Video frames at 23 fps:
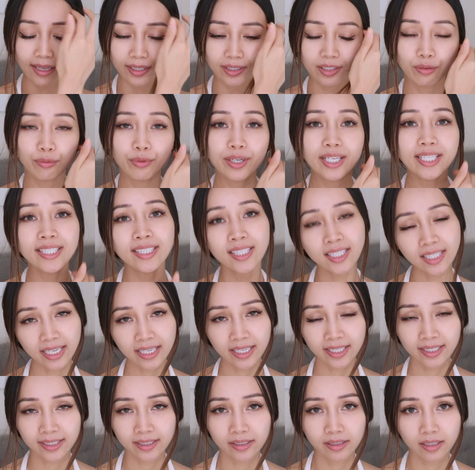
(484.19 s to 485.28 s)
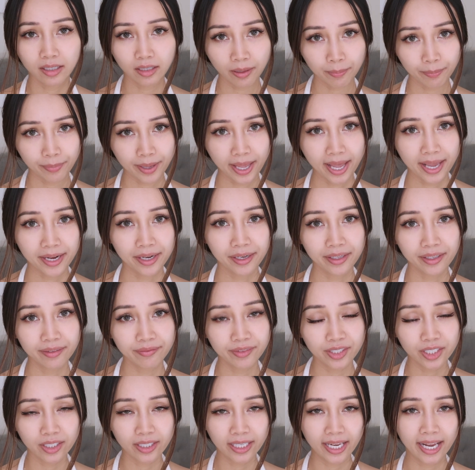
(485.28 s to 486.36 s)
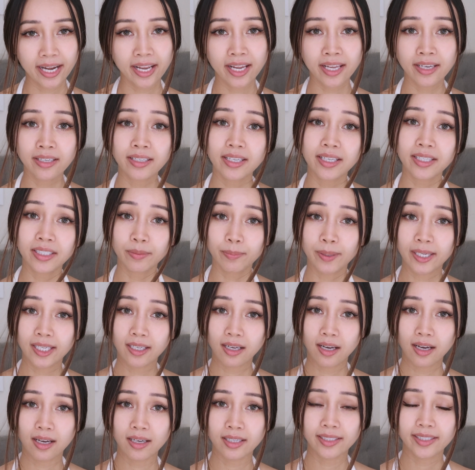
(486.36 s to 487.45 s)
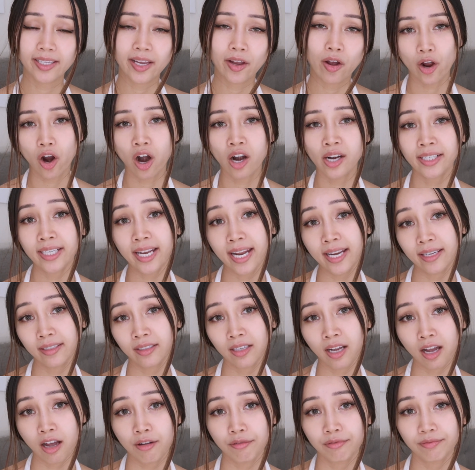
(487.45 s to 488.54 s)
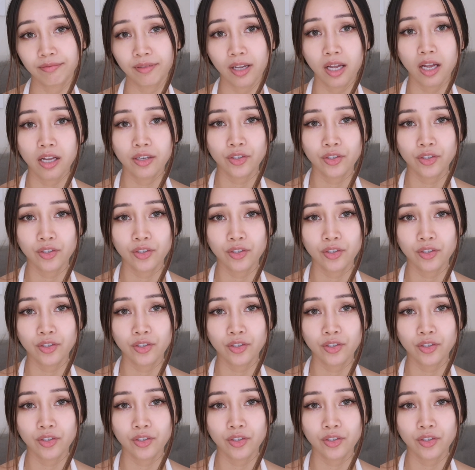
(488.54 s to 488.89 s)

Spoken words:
The reason it is competitive to get in is because there aren't enough